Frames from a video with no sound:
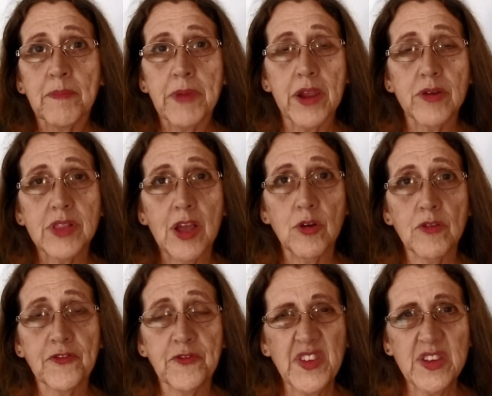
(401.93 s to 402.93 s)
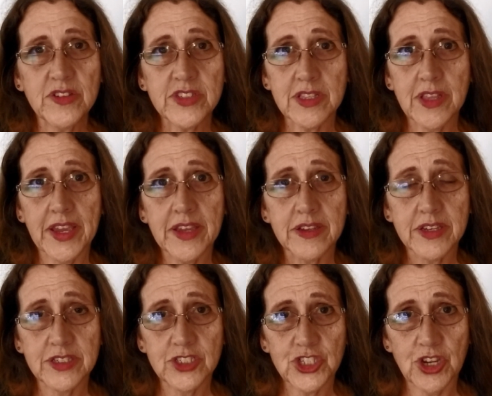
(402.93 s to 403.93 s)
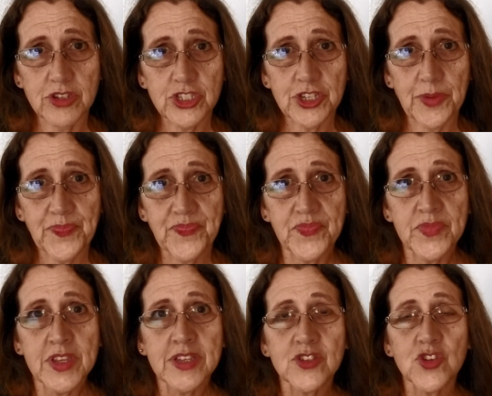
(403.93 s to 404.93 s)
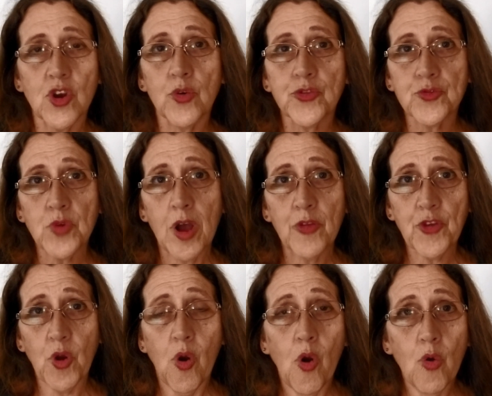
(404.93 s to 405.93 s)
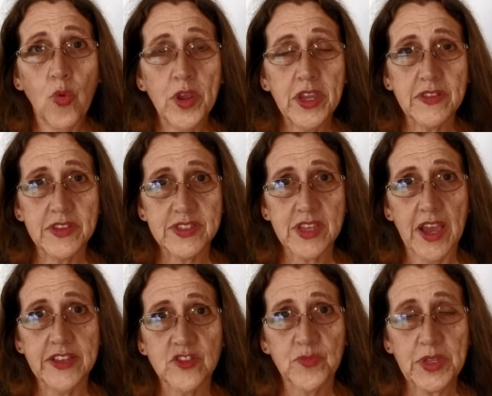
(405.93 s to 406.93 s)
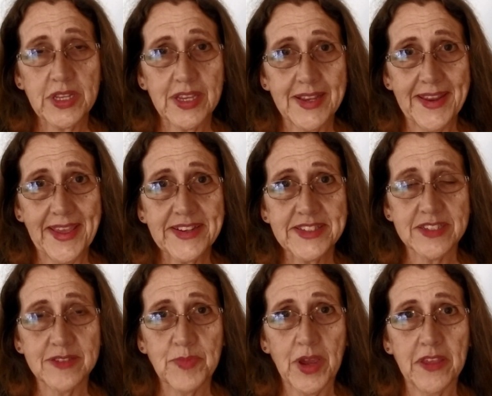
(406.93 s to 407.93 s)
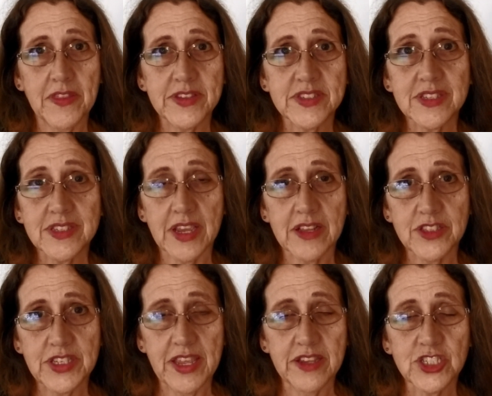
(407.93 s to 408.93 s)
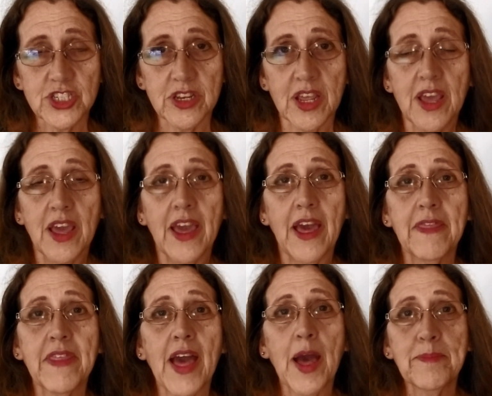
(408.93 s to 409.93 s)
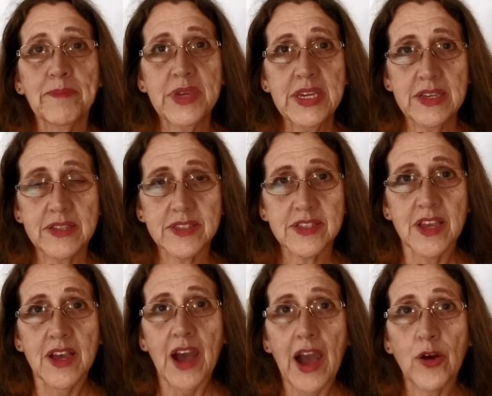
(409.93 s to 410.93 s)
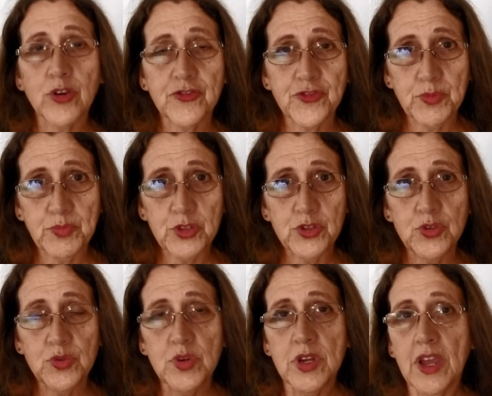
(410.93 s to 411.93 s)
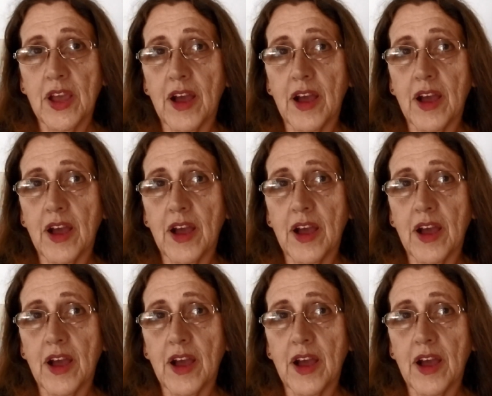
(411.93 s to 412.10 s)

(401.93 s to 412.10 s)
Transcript: Parallel feels like a conjunction. So throughout the whole week, these guys have been connected by this declination. And that means out of the blue,